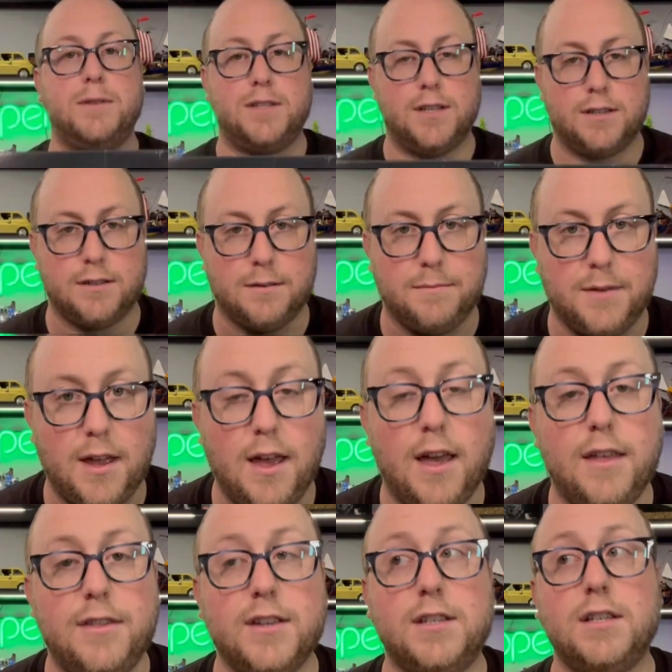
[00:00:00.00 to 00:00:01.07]
System.
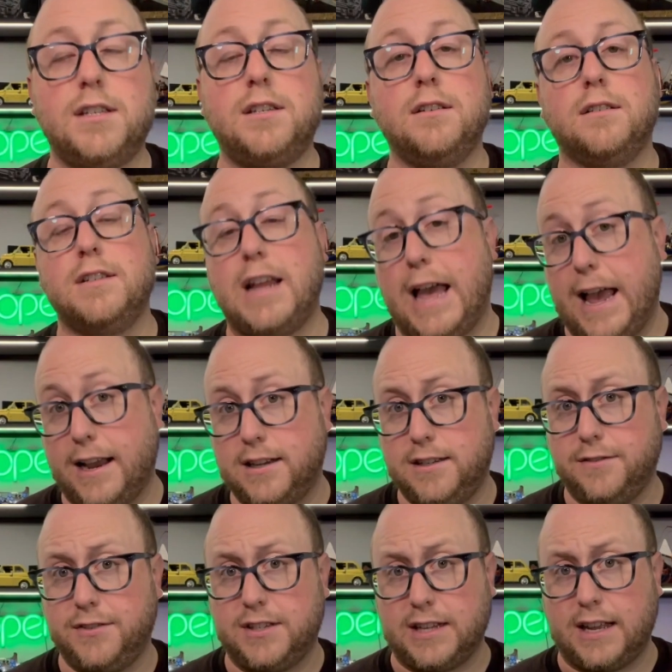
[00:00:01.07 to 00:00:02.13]
This is still an
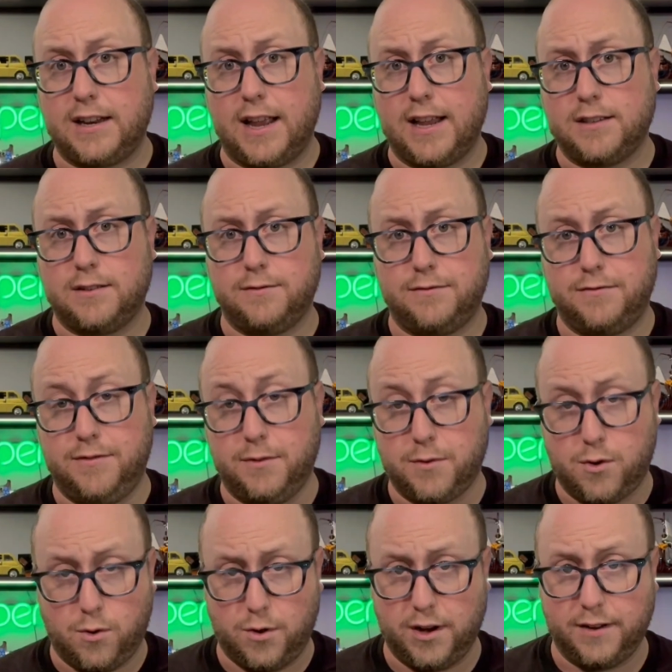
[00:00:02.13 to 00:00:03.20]
active set as of the
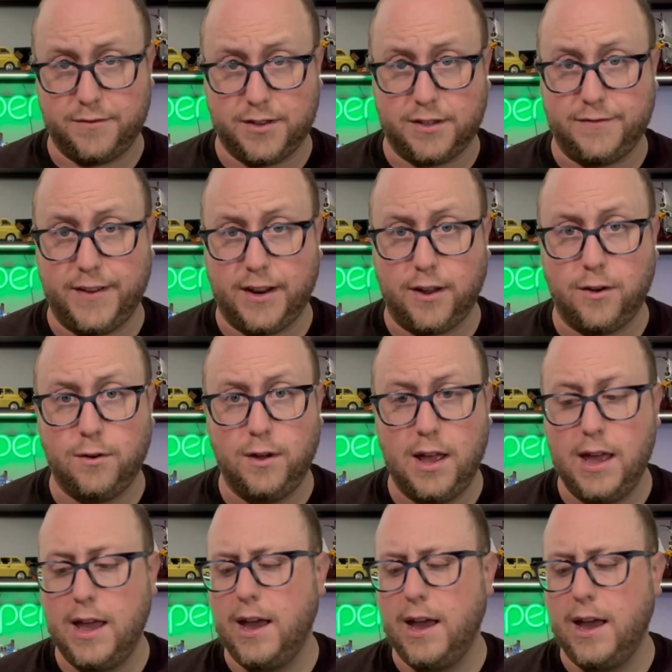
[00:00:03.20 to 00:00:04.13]
recording of this video.